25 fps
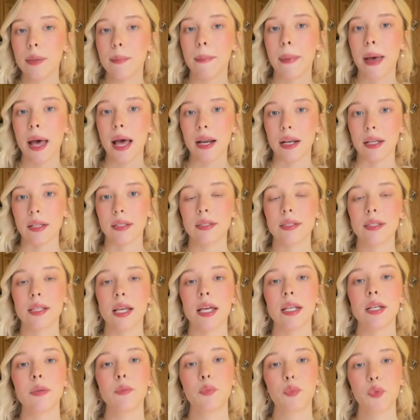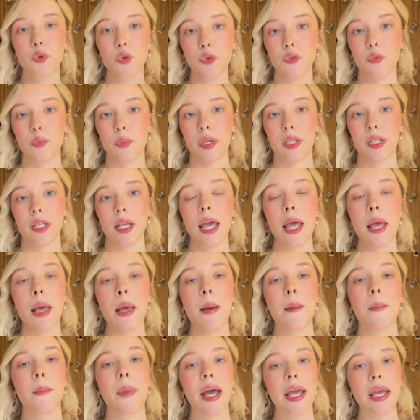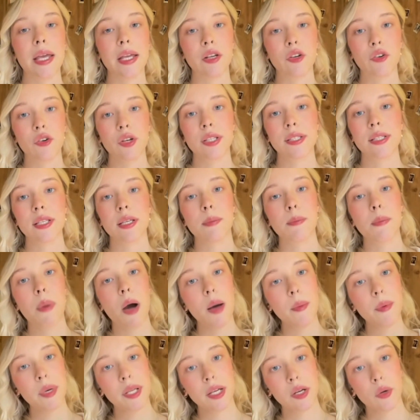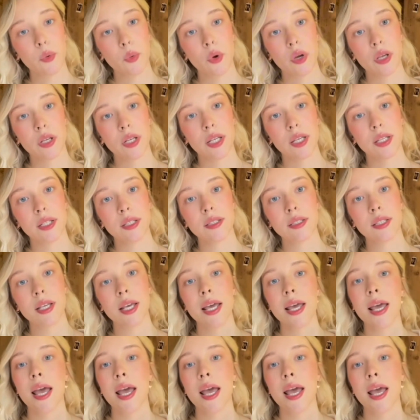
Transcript: balance and improvement. By increasing public awareness,